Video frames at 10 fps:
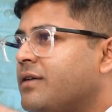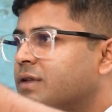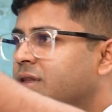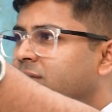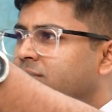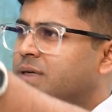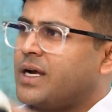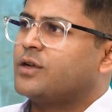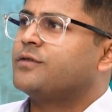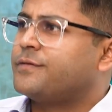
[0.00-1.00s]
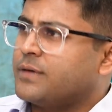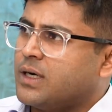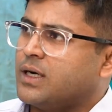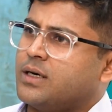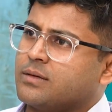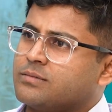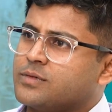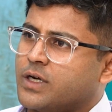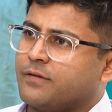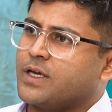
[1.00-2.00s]
And with the kind of
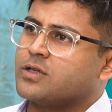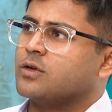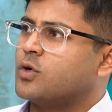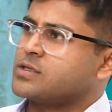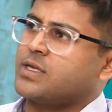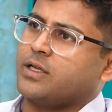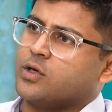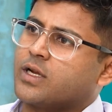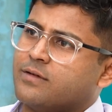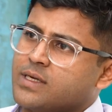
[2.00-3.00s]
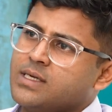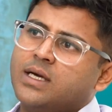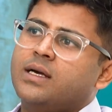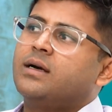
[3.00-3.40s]
certification course that you're giving,